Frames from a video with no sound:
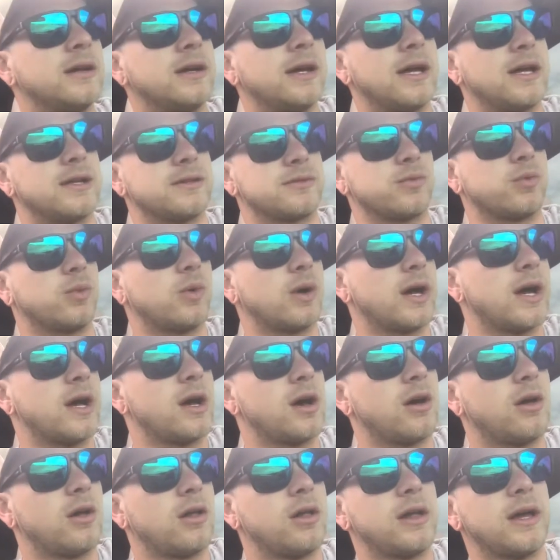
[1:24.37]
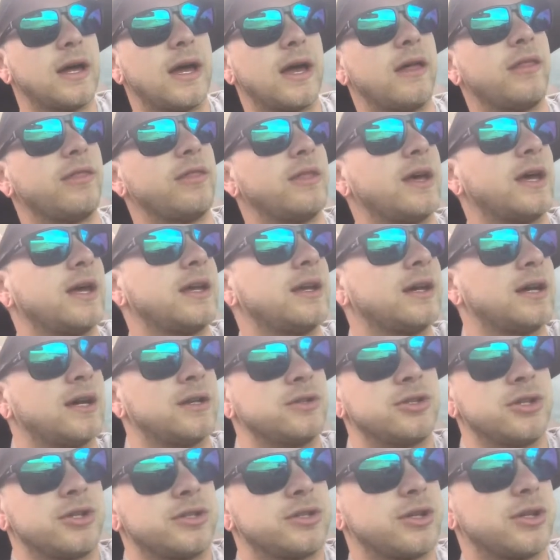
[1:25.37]
as well, and then
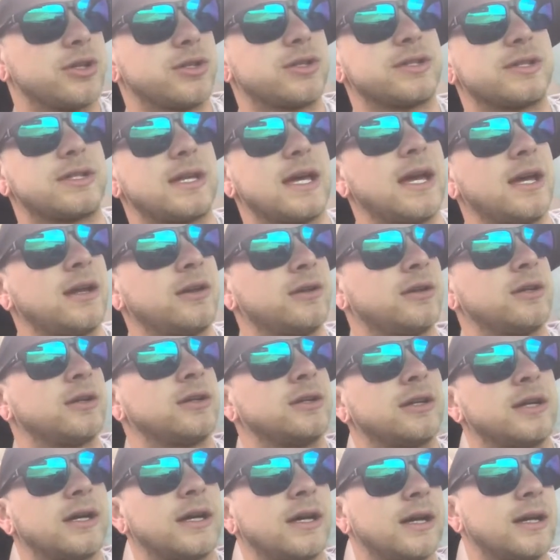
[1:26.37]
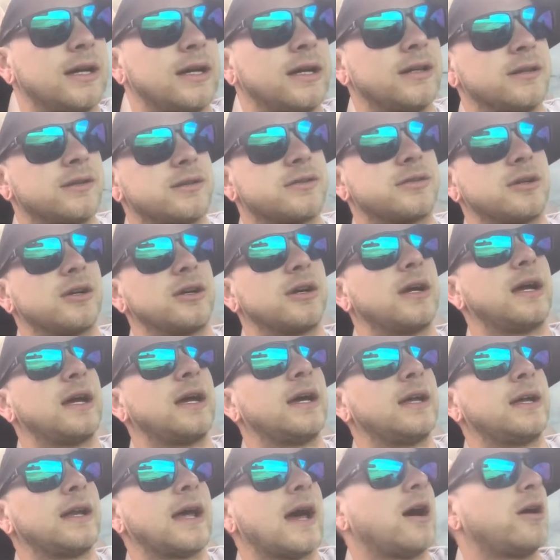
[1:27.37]
just your standard insert
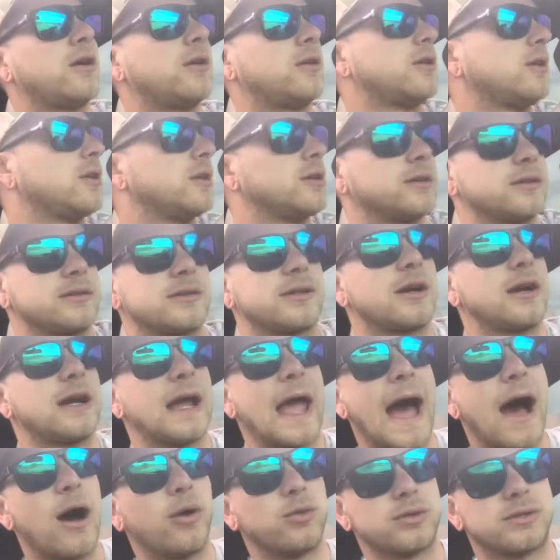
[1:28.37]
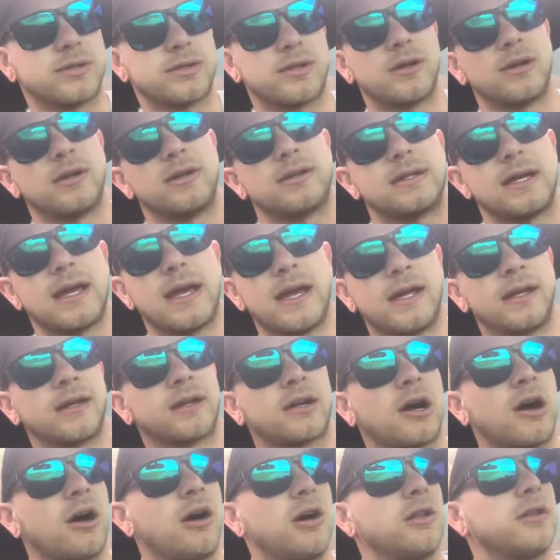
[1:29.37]
and outsert
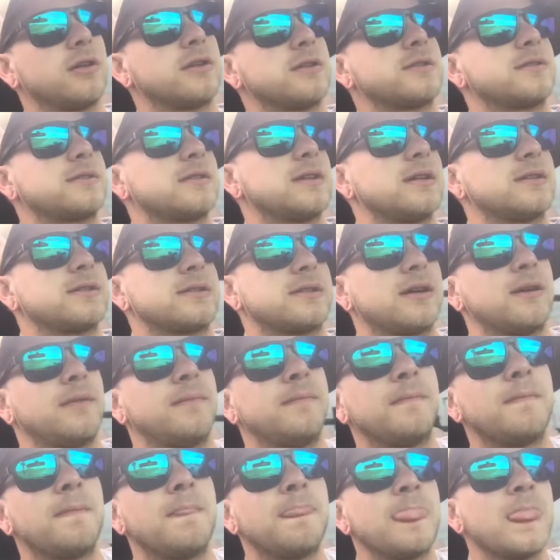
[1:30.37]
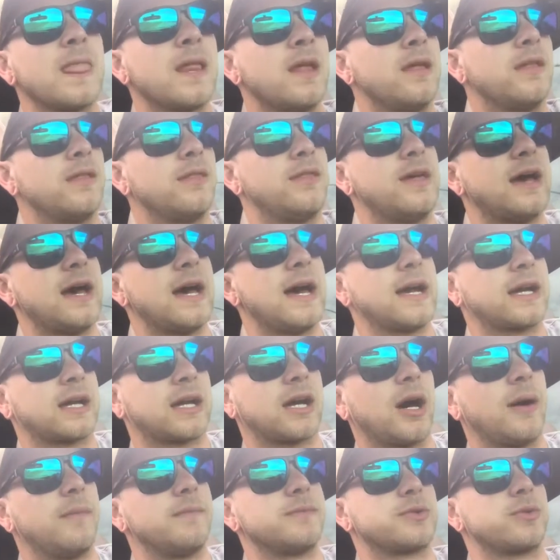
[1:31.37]
and collar system that
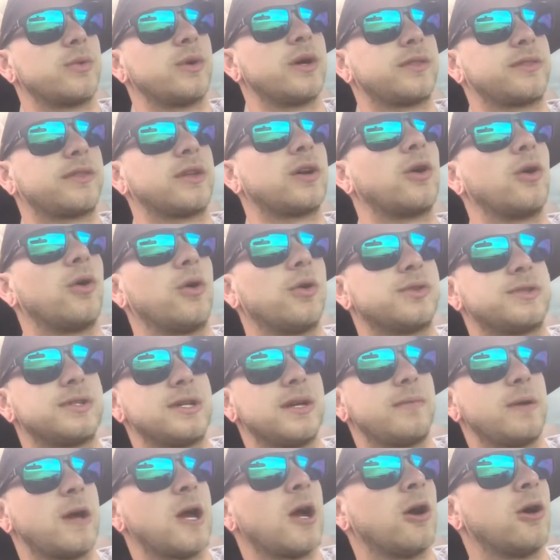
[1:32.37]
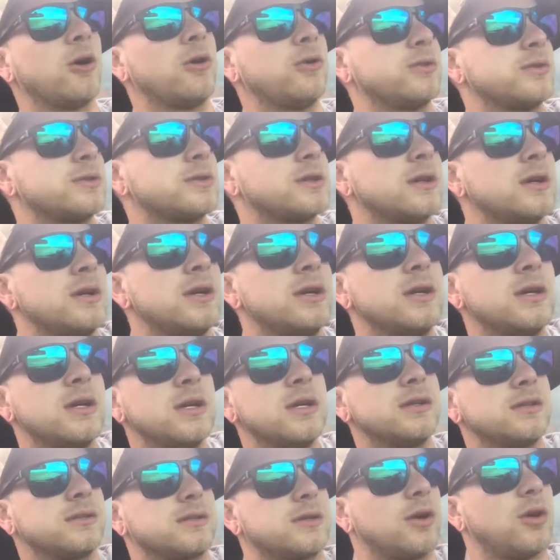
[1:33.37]
comes with the gold tip arrows.
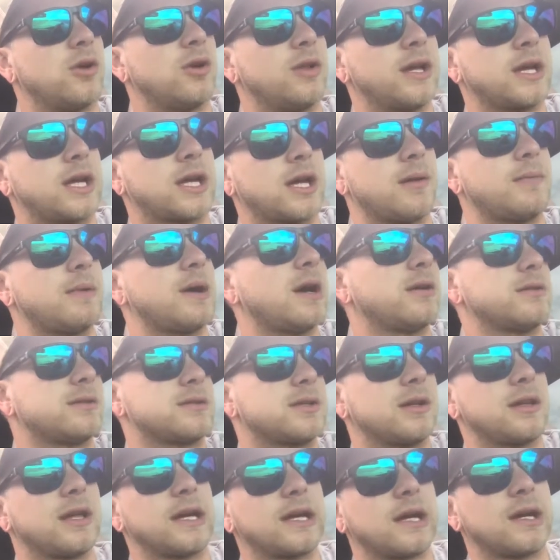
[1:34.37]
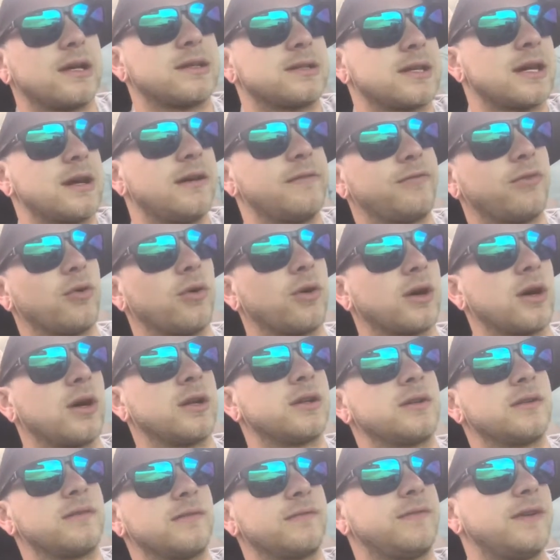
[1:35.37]
So they come out to, like I said,
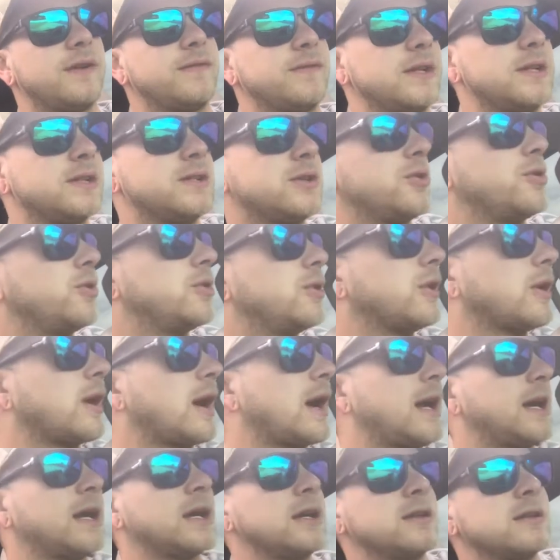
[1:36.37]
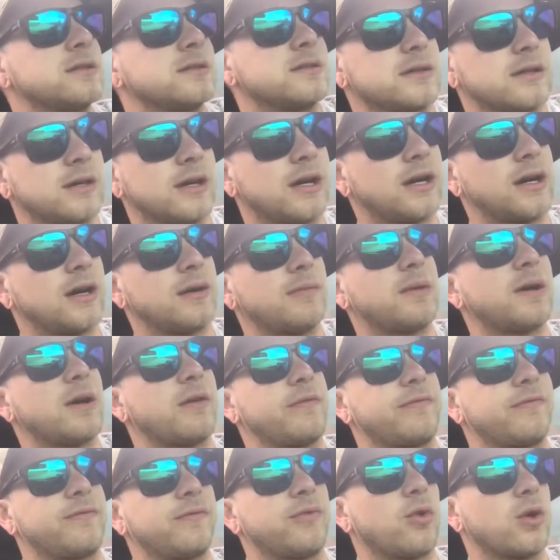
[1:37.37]
452 grains,
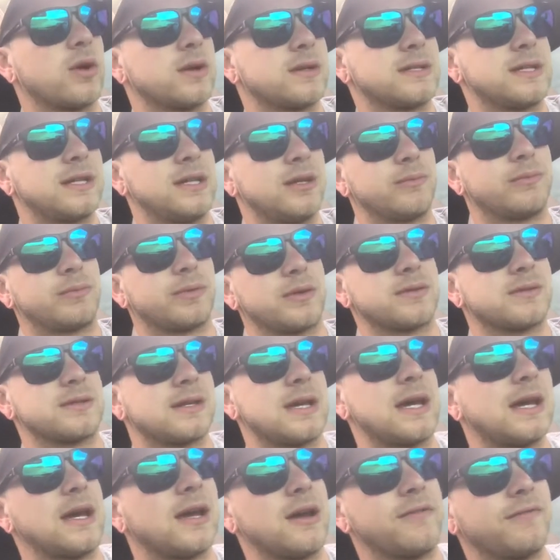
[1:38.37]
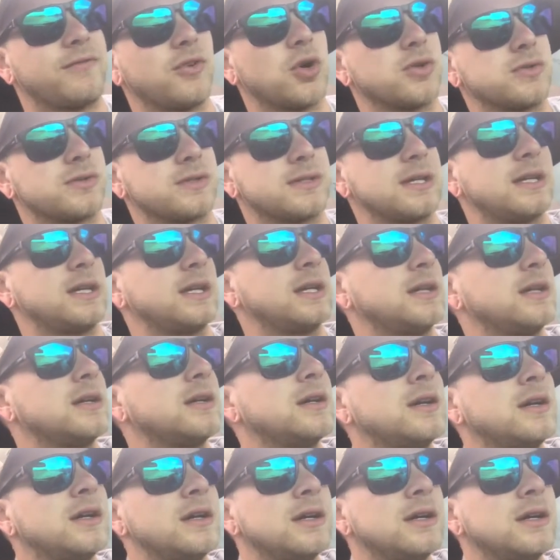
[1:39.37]
about 14% FOC,